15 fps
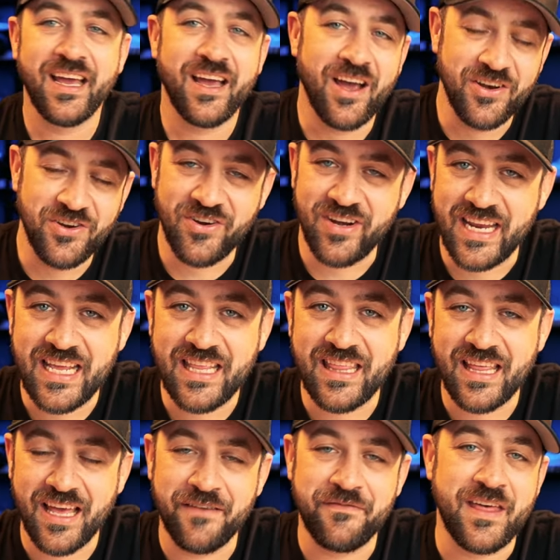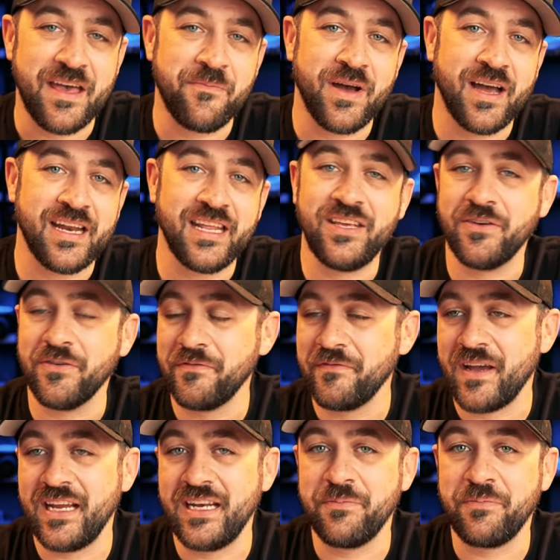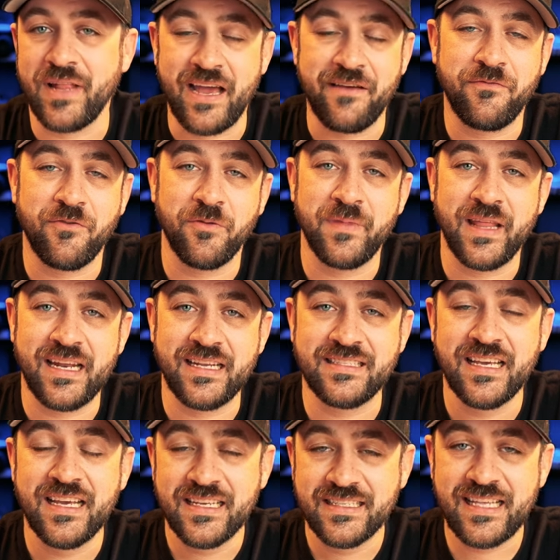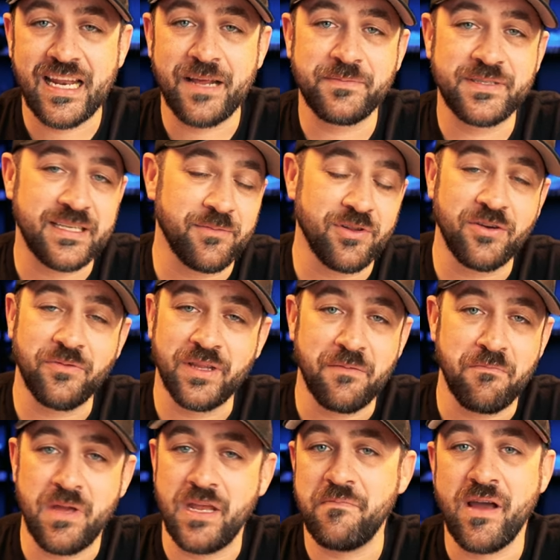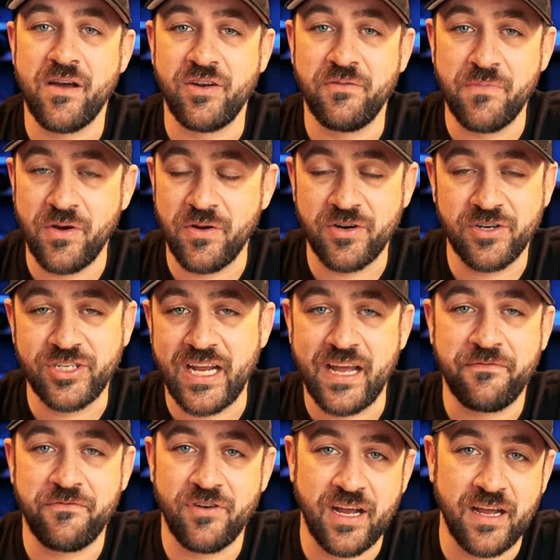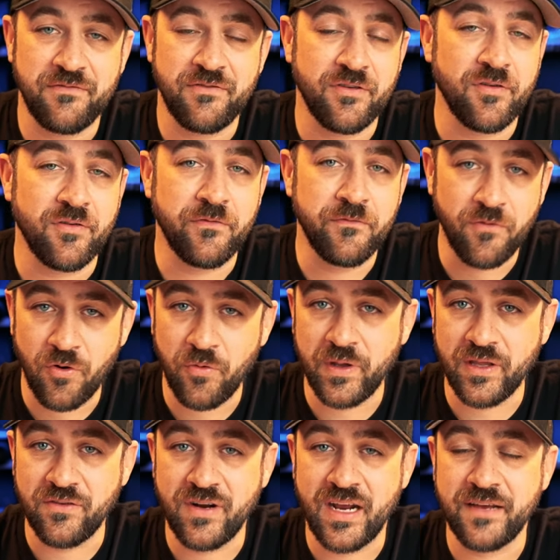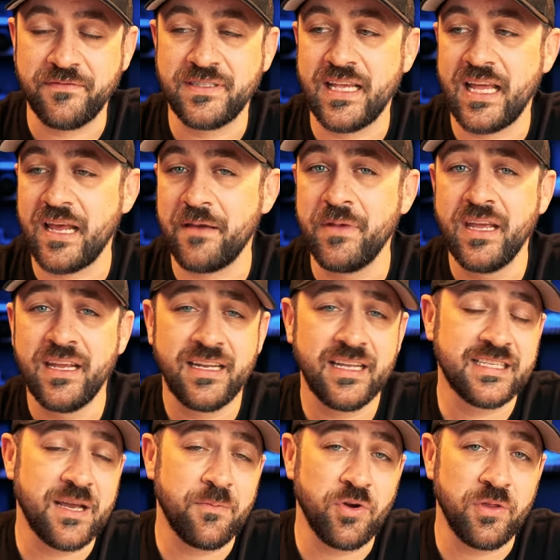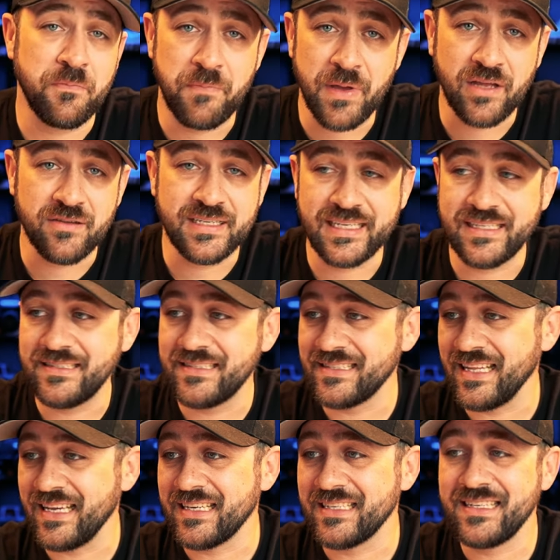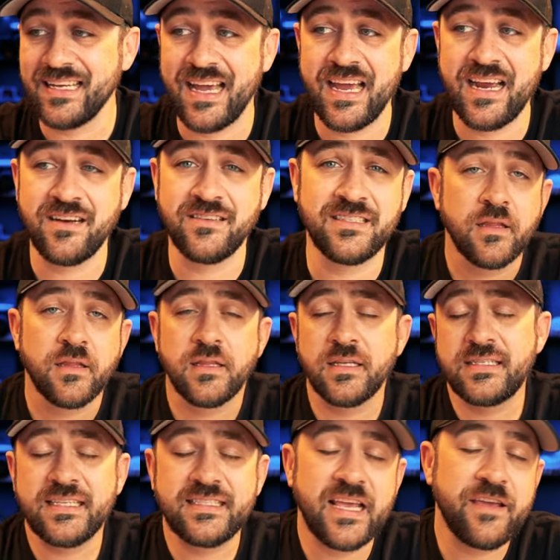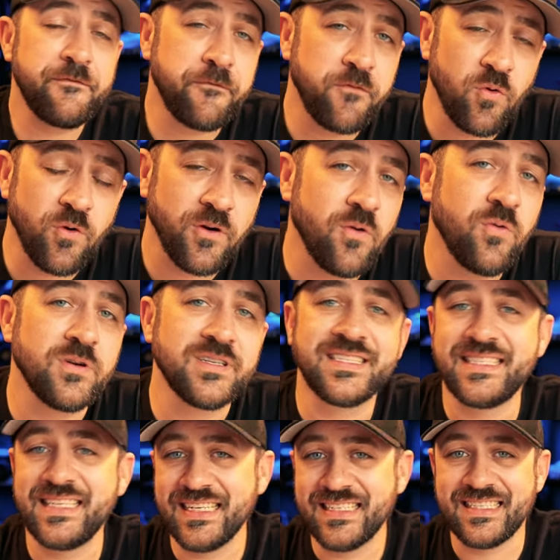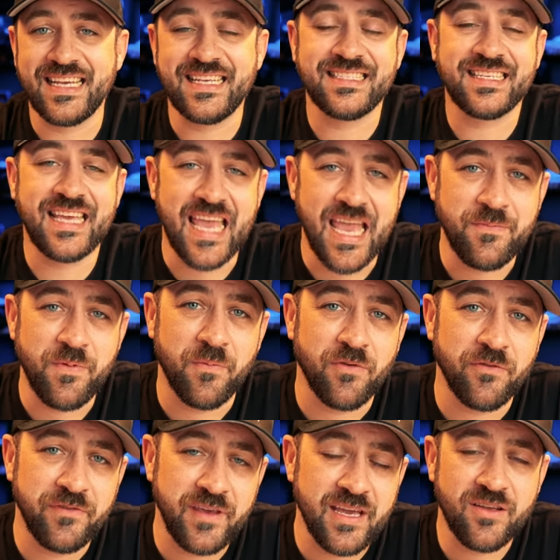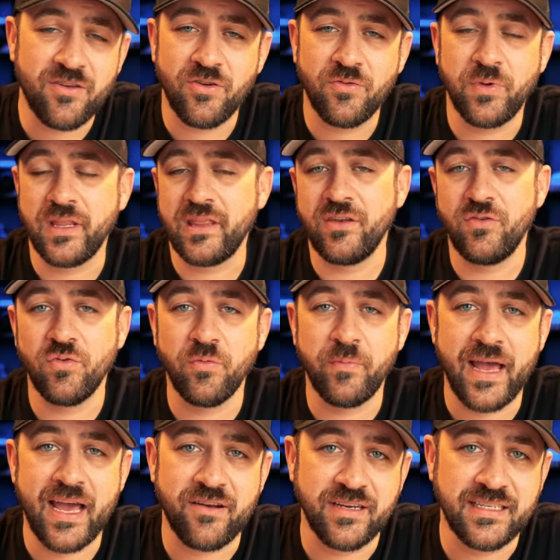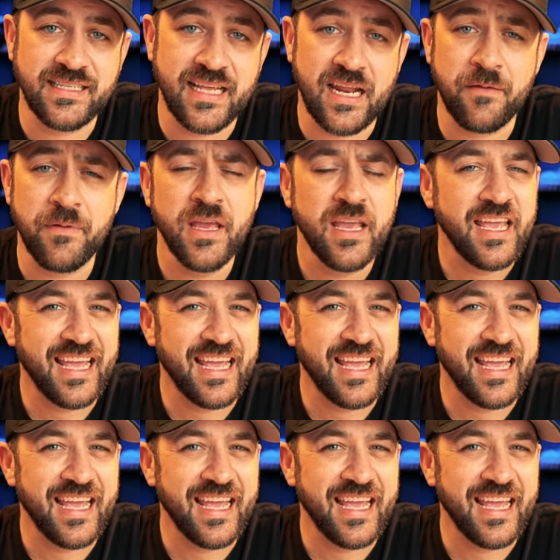Underneath of that body, you'll find a platform that is set up similar with a mid-mounted motor, shaft drive to four-wheel drive setup. does come with belted slick tires. This is a 4 or 6S capable vehicle with dual battery setup.